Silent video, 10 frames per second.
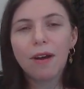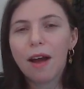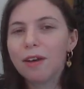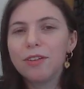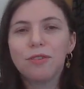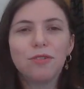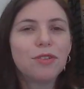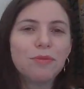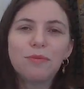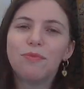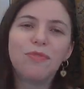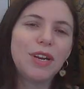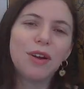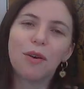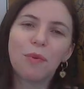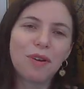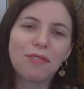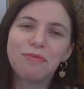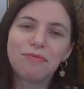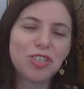a YouTube video would
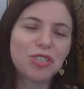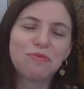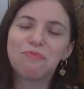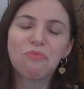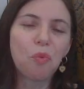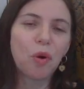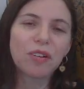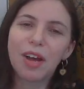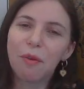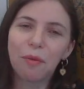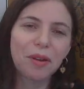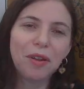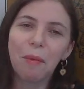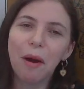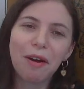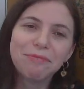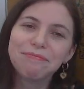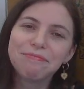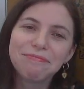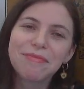have just worked out really well.
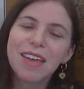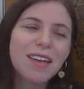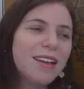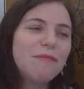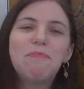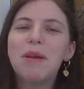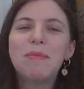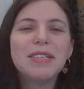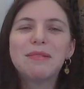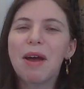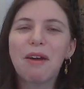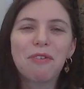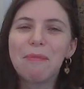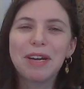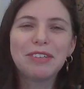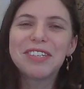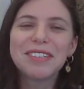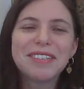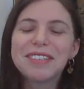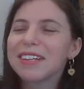Maybe some
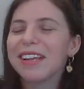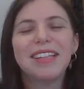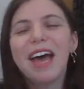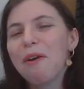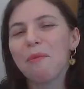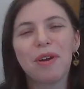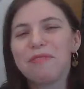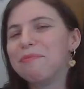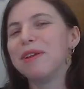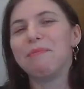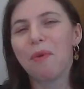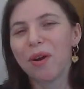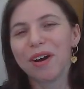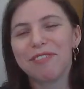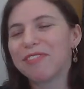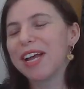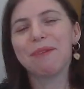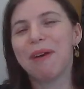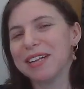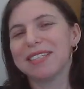affirmations. Like, that would have been more of, like,
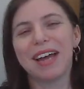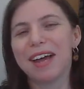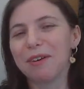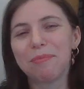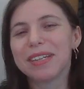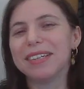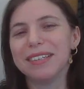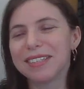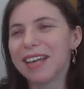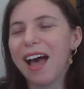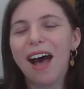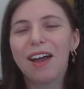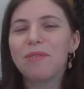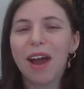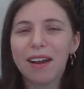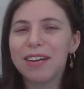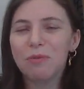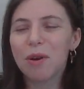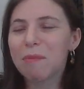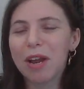my style, please. I do not need
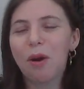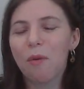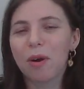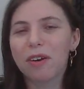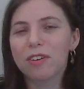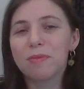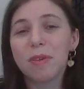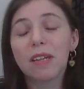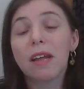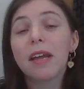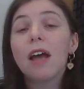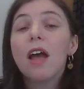one of my coworkers being like,